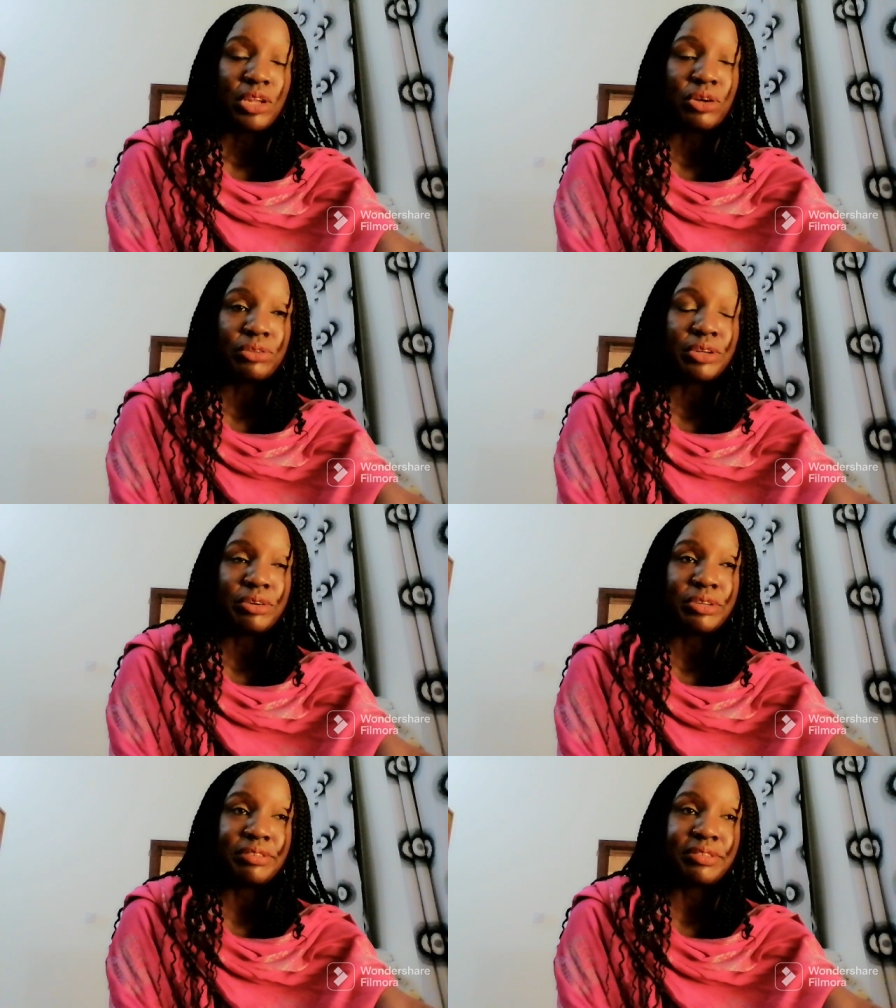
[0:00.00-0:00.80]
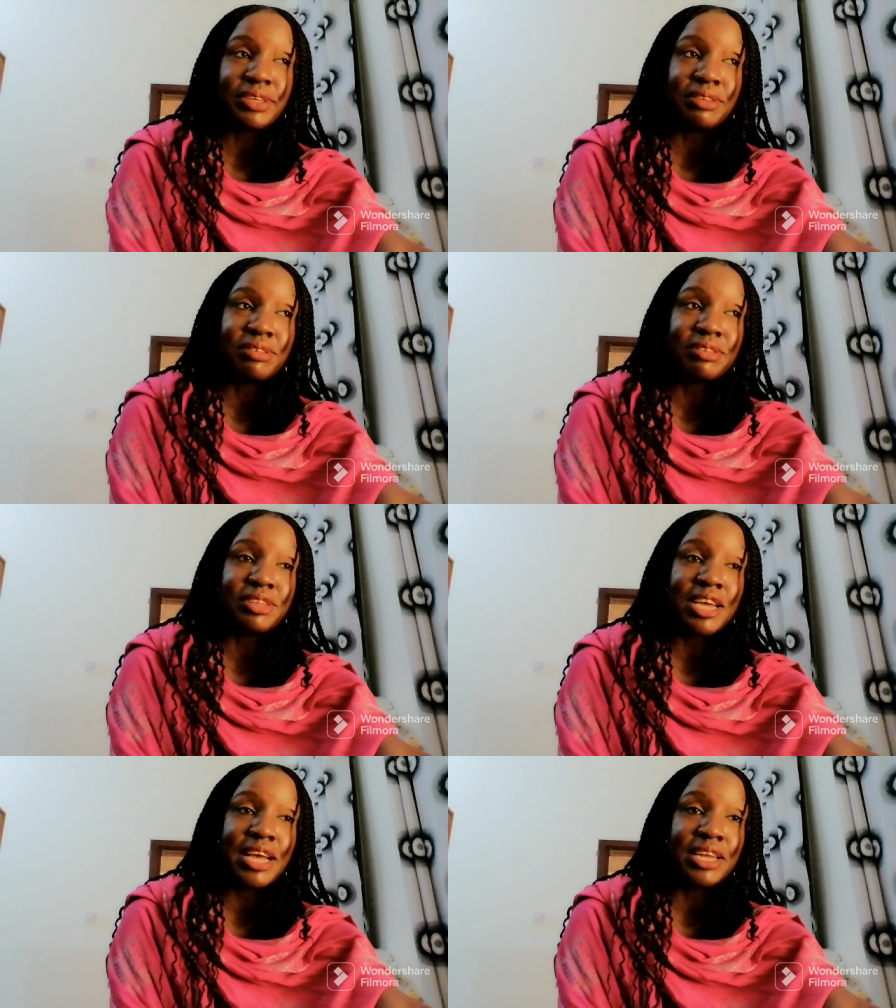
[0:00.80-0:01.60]
There is
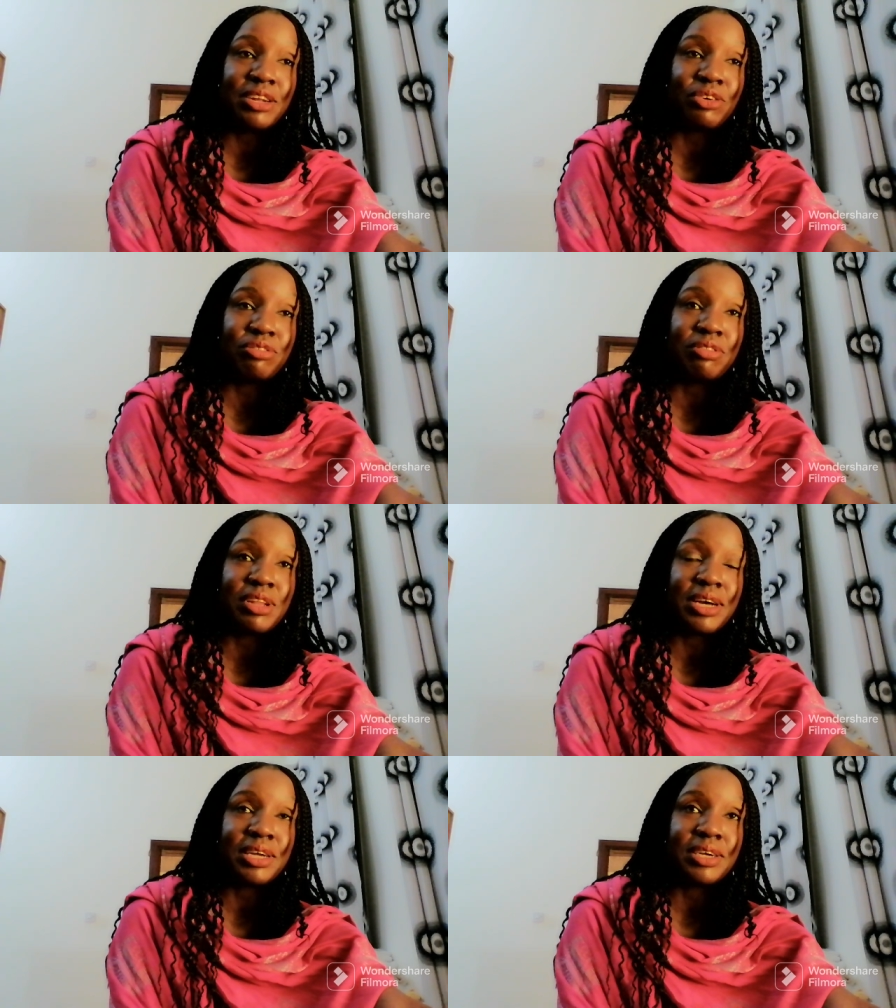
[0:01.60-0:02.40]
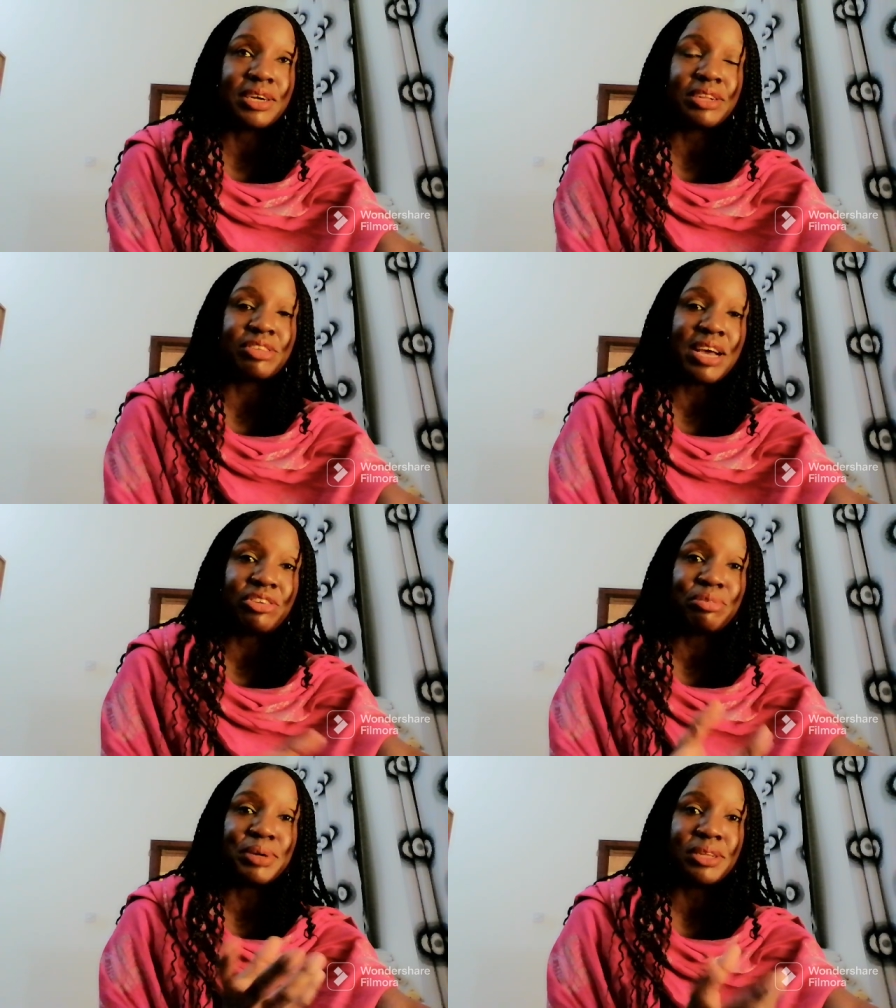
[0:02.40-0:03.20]
this kind of like
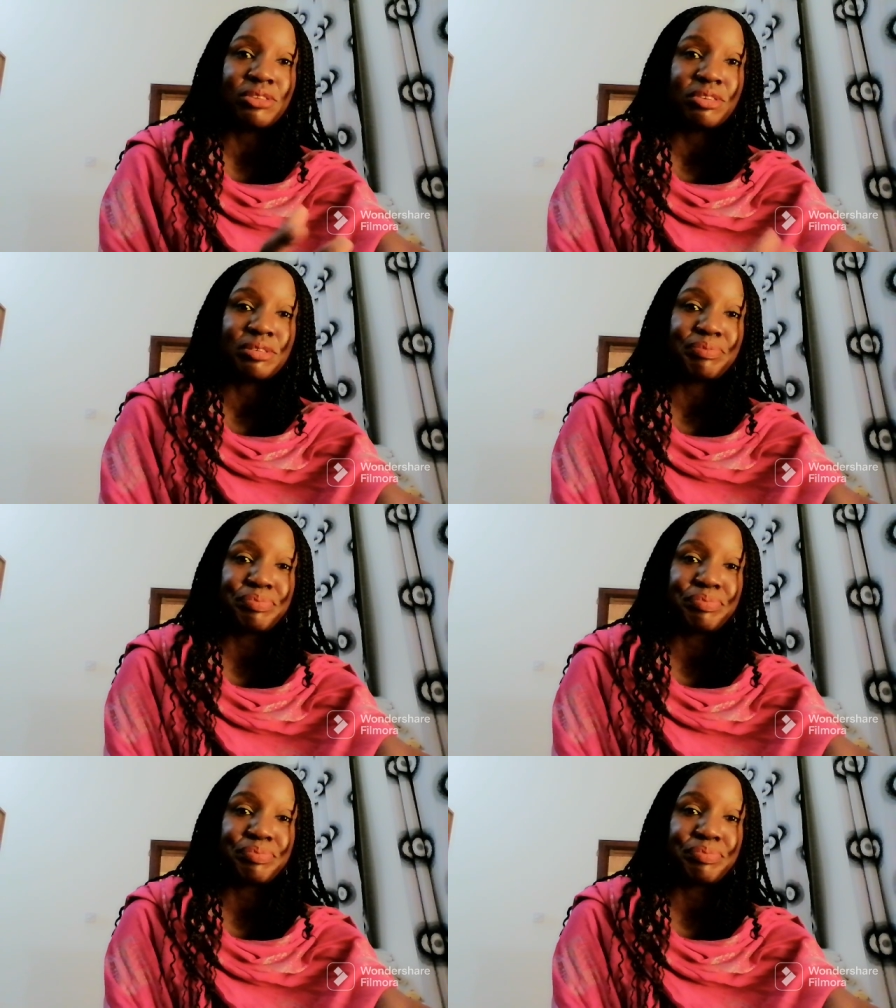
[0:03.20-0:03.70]
attachment